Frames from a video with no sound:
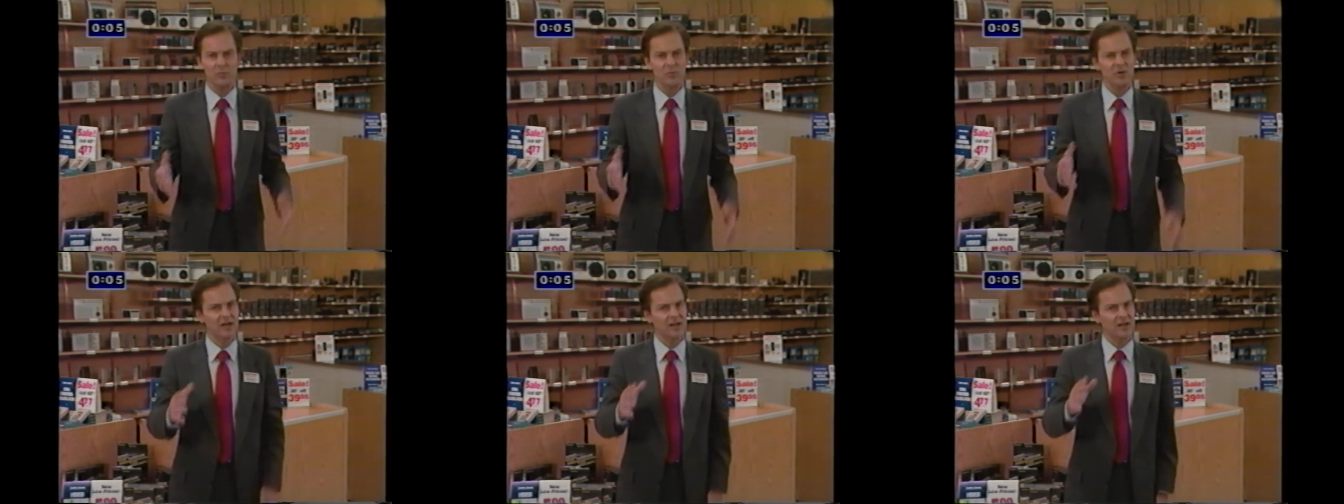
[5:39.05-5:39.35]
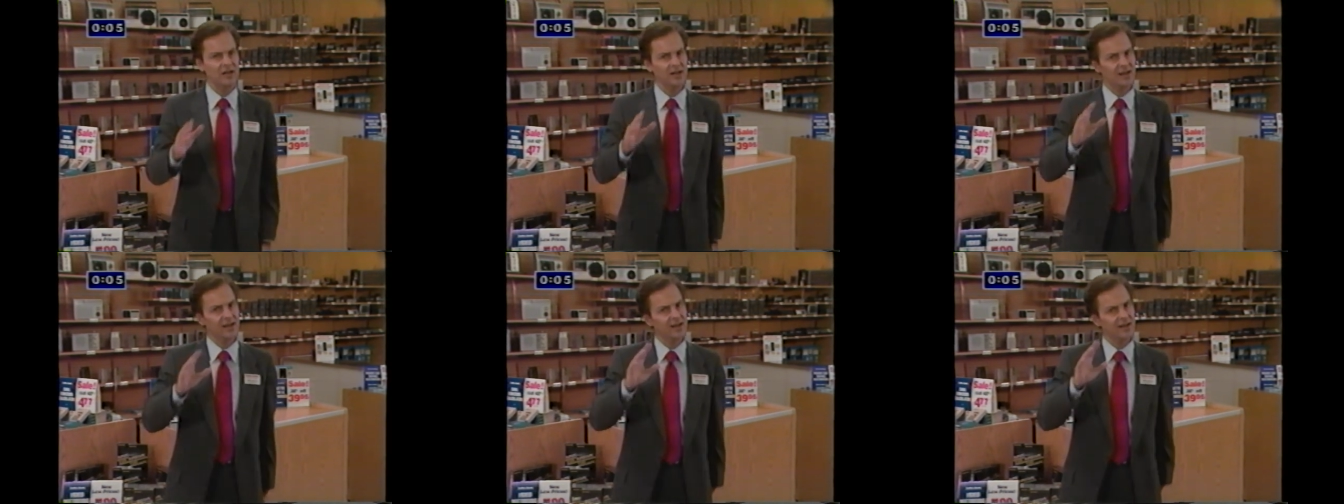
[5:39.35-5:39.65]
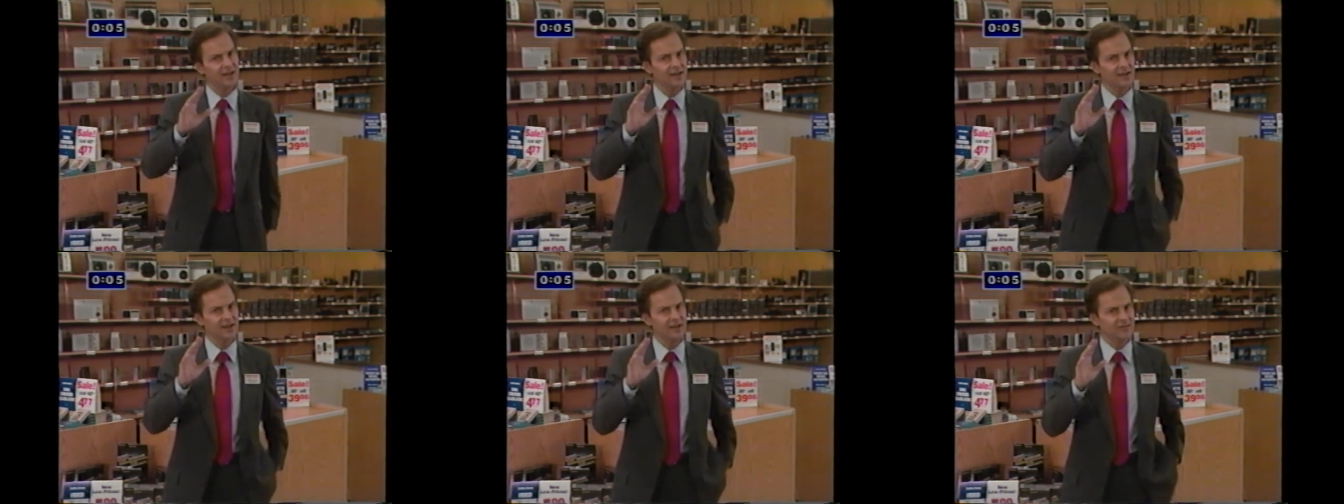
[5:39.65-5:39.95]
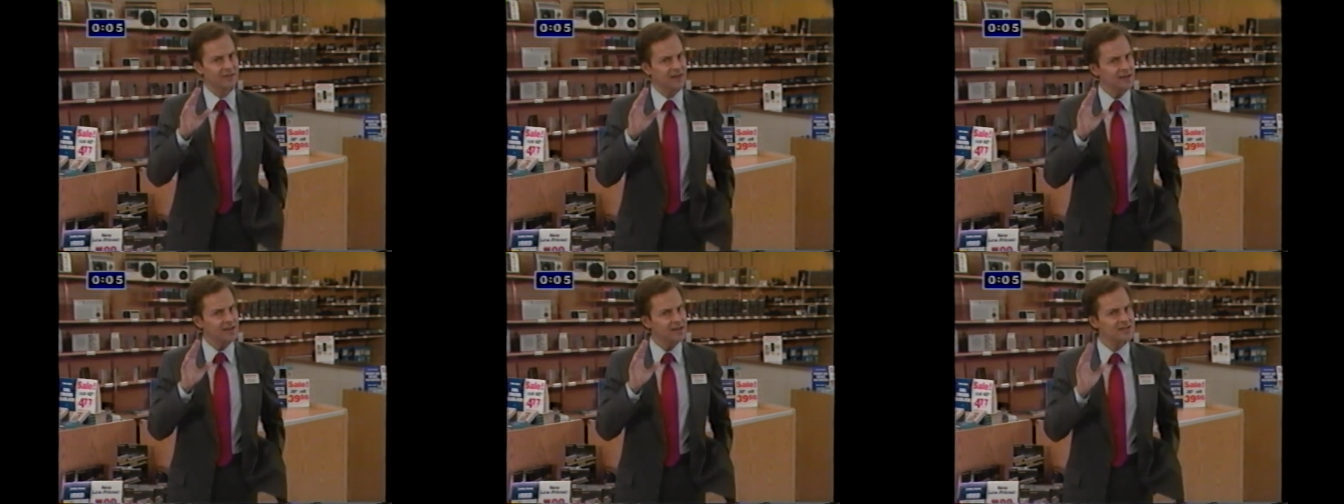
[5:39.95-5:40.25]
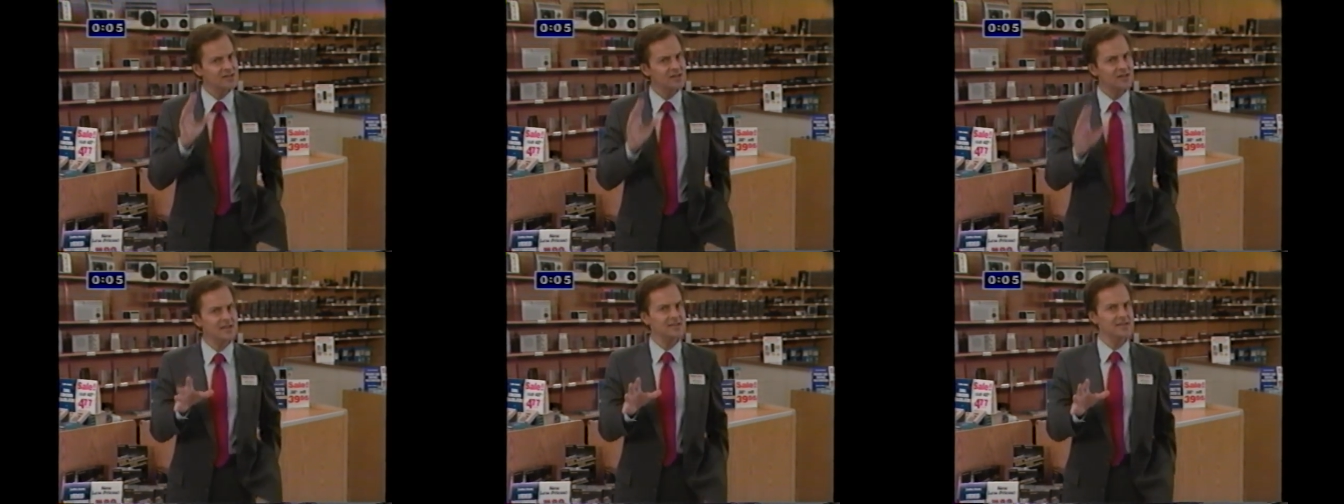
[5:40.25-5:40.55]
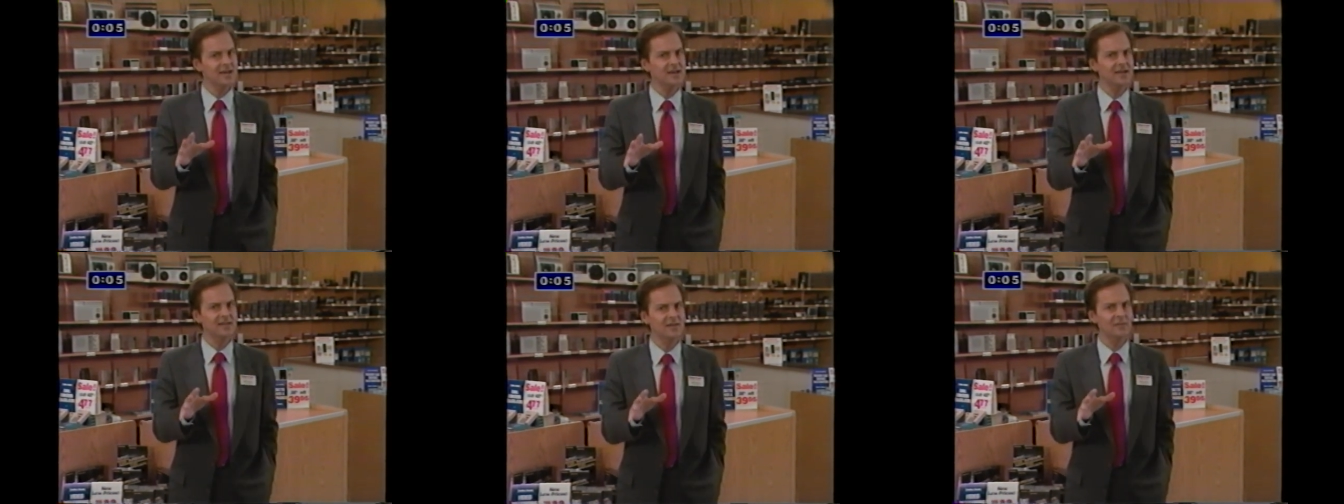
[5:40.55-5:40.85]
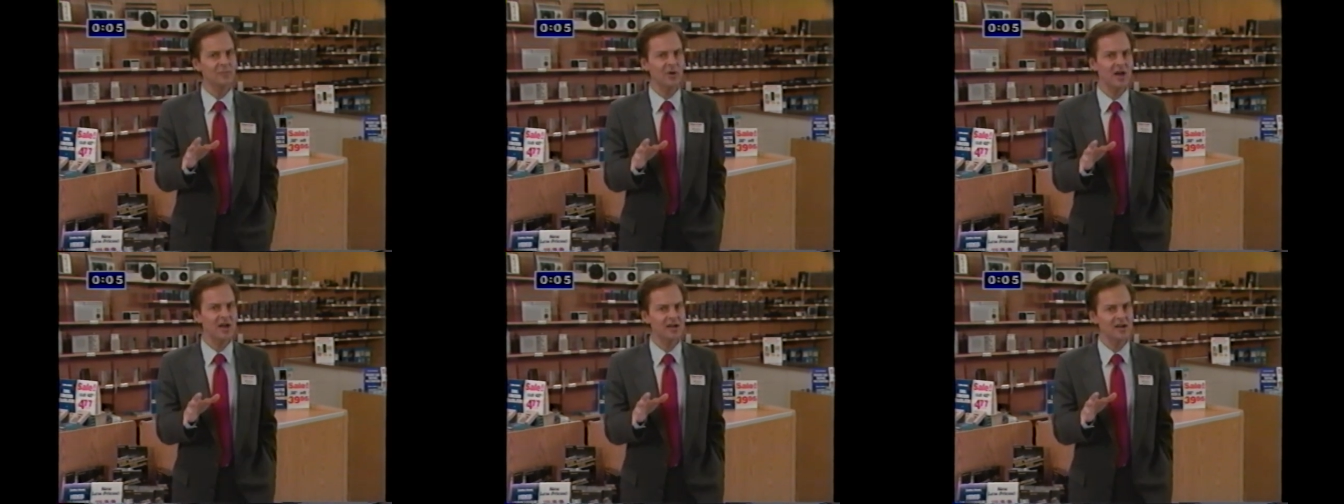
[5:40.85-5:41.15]
But if I had just taken
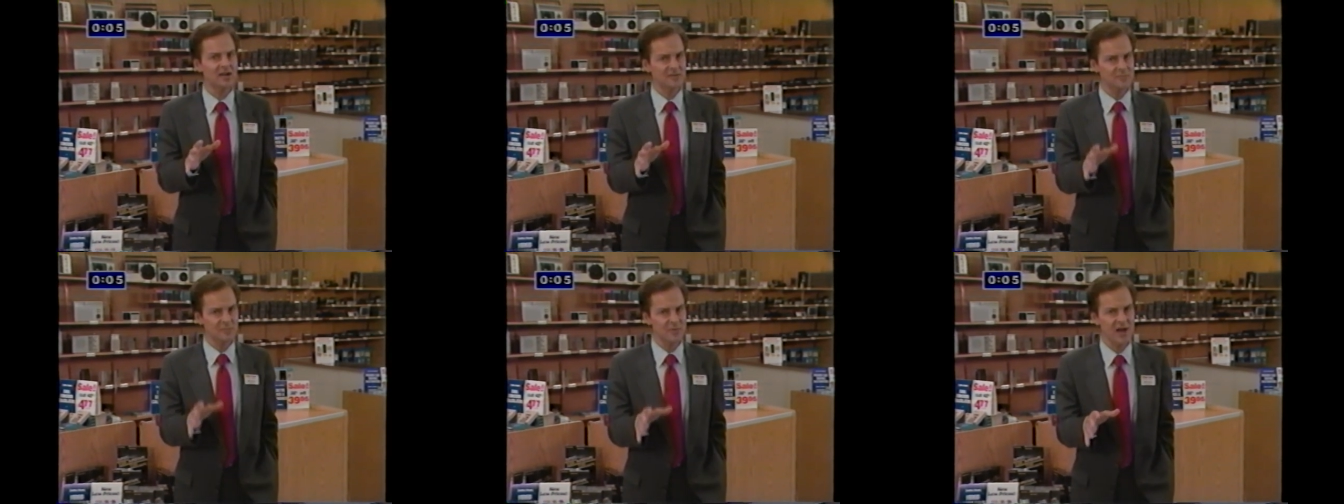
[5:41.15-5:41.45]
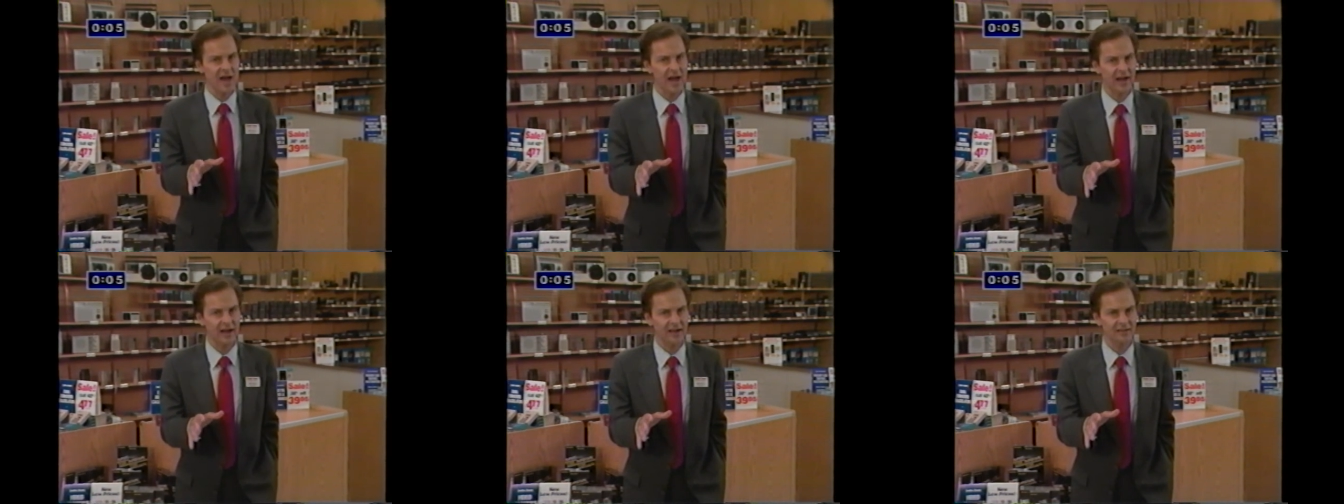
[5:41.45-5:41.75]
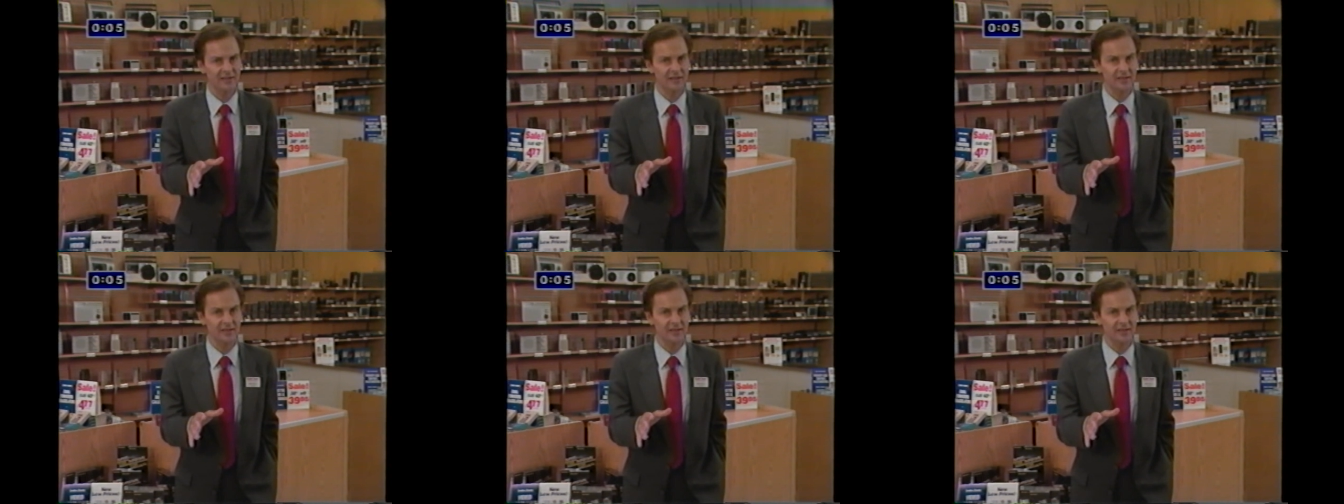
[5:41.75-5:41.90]
the product back,